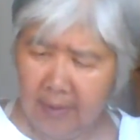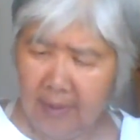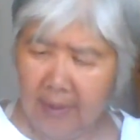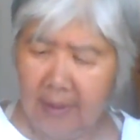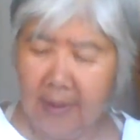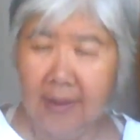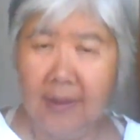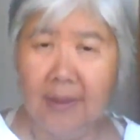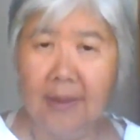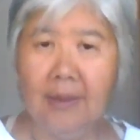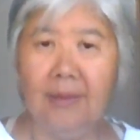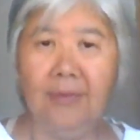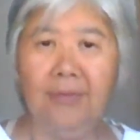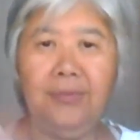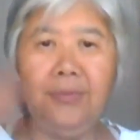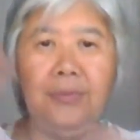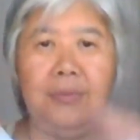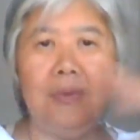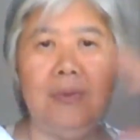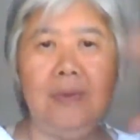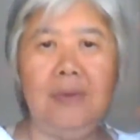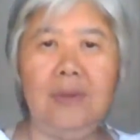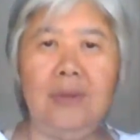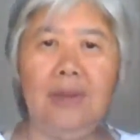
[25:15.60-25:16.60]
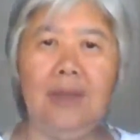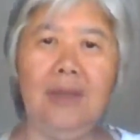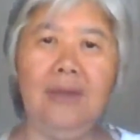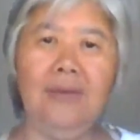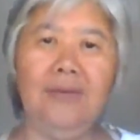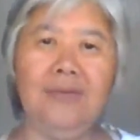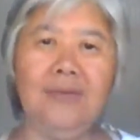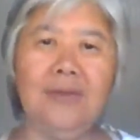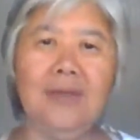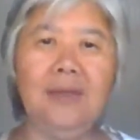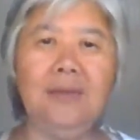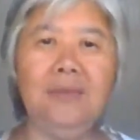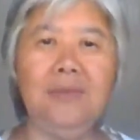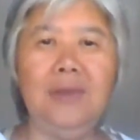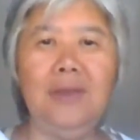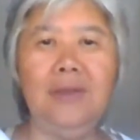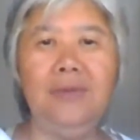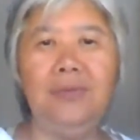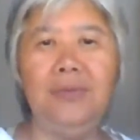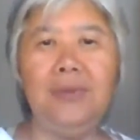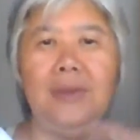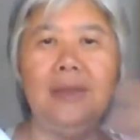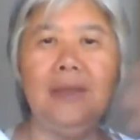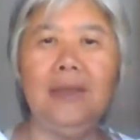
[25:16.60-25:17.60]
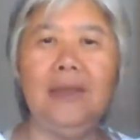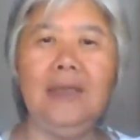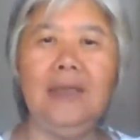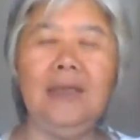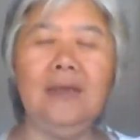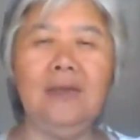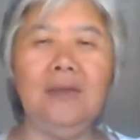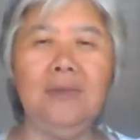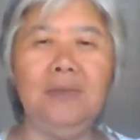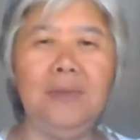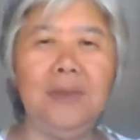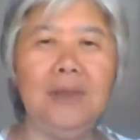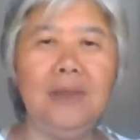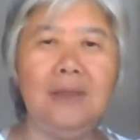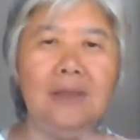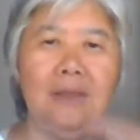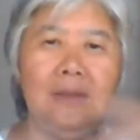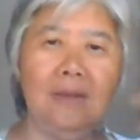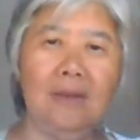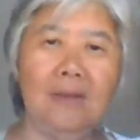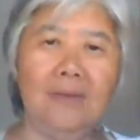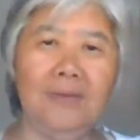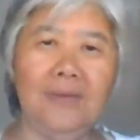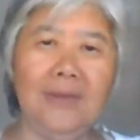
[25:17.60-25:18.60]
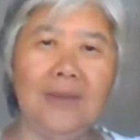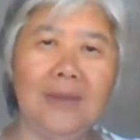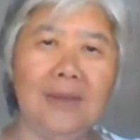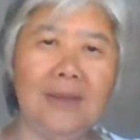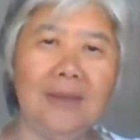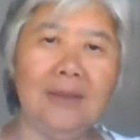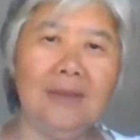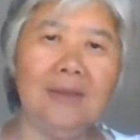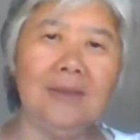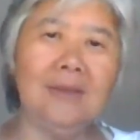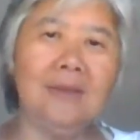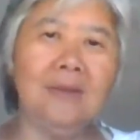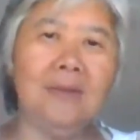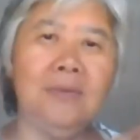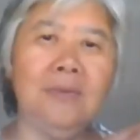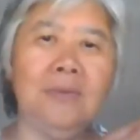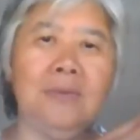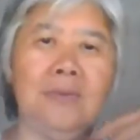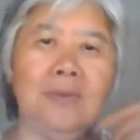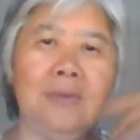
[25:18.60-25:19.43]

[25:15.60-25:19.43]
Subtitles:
like if we're in the middle of this,